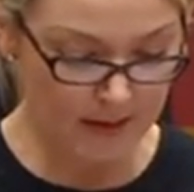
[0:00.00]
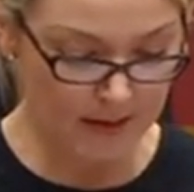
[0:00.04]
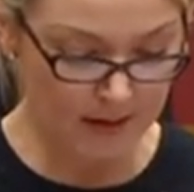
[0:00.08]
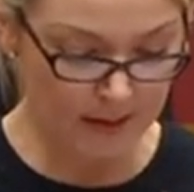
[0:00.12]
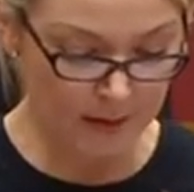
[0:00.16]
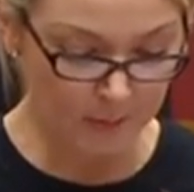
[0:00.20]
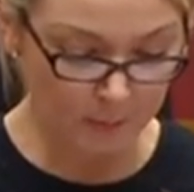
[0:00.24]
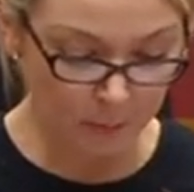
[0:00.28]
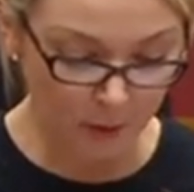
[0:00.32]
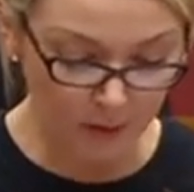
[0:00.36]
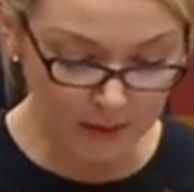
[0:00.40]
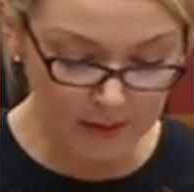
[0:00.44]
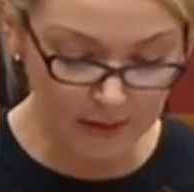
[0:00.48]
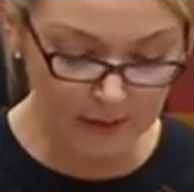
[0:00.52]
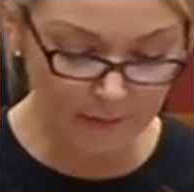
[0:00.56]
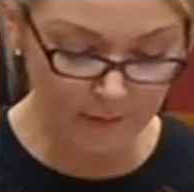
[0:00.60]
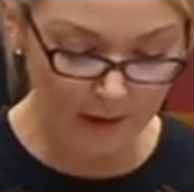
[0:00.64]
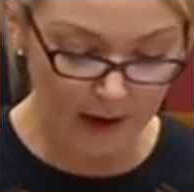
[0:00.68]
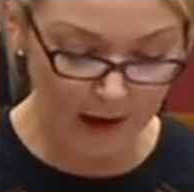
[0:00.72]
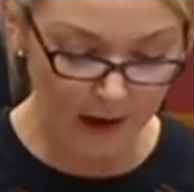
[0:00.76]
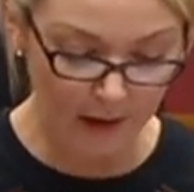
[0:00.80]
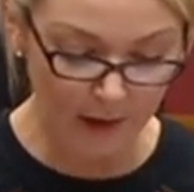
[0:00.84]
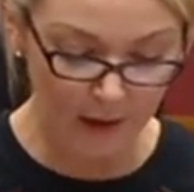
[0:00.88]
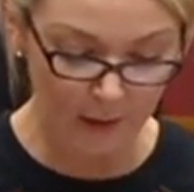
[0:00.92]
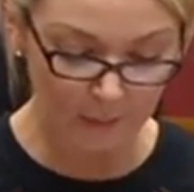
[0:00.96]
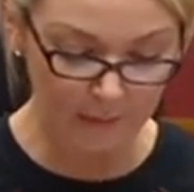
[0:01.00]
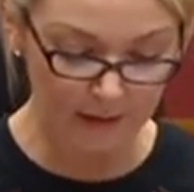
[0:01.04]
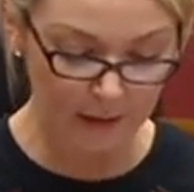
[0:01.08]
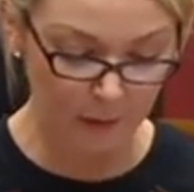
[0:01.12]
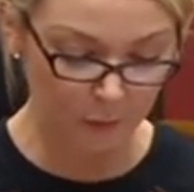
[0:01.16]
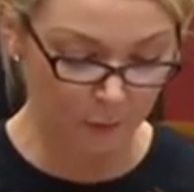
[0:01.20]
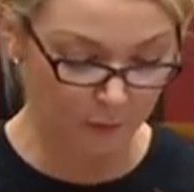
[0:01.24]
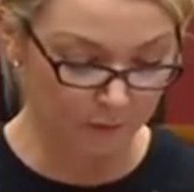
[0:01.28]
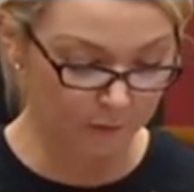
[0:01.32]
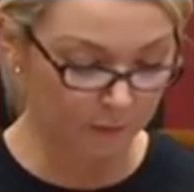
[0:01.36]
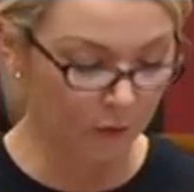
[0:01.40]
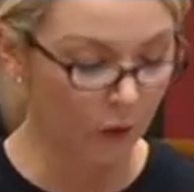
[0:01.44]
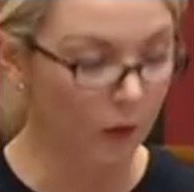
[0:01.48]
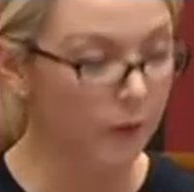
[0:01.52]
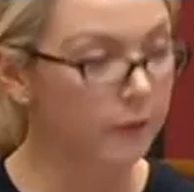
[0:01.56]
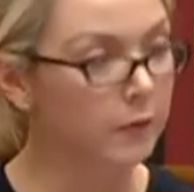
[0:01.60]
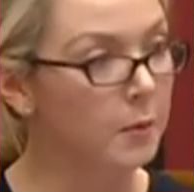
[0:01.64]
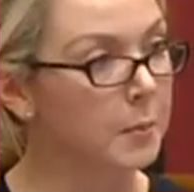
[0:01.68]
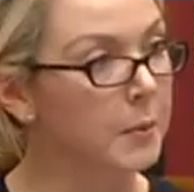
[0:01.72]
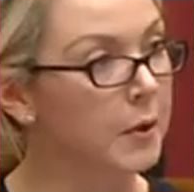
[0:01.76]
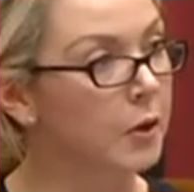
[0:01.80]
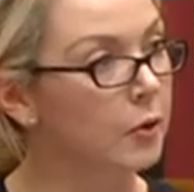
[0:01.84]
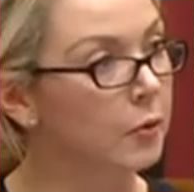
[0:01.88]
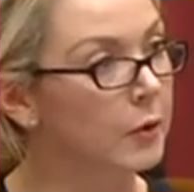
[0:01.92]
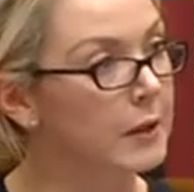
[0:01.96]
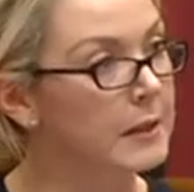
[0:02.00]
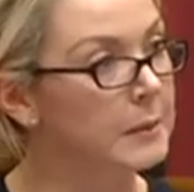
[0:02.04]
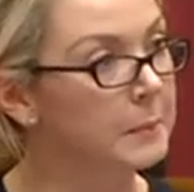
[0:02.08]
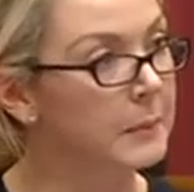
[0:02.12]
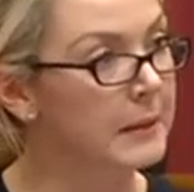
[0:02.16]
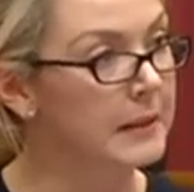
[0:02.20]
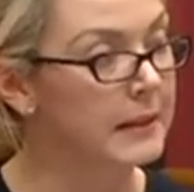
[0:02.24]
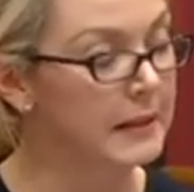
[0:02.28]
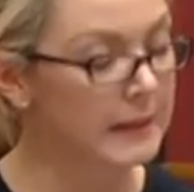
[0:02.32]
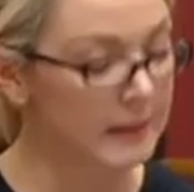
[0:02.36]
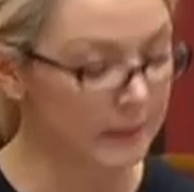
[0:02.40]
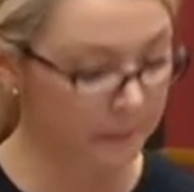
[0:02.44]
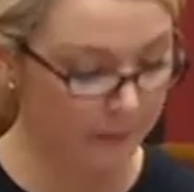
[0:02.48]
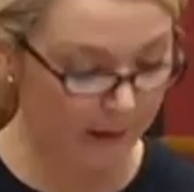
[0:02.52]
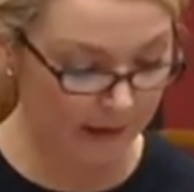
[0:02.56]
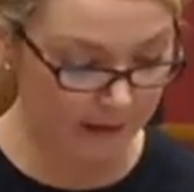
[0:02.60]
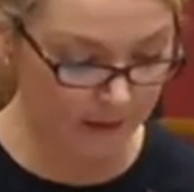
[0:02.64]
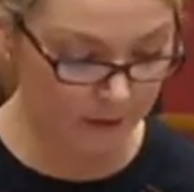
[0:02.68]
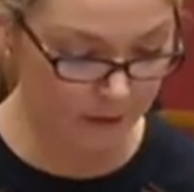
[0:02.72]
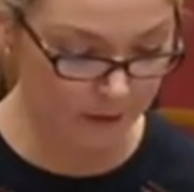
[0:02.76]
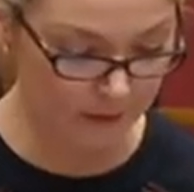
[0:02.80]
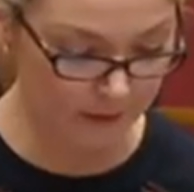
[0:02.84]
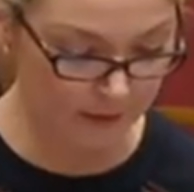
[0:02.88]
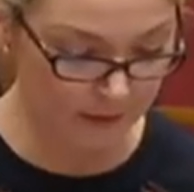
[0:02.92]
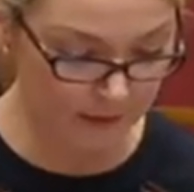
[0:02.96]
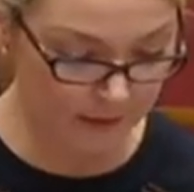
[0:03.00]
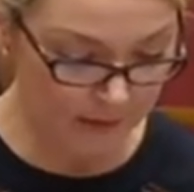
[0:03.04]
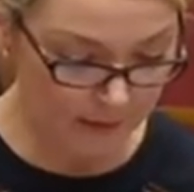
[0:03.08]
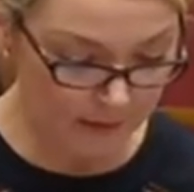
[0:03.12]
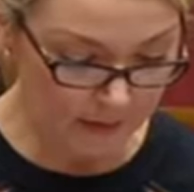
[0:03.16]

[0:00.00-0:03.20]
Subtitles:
The positive outcomes that will flow from increased participation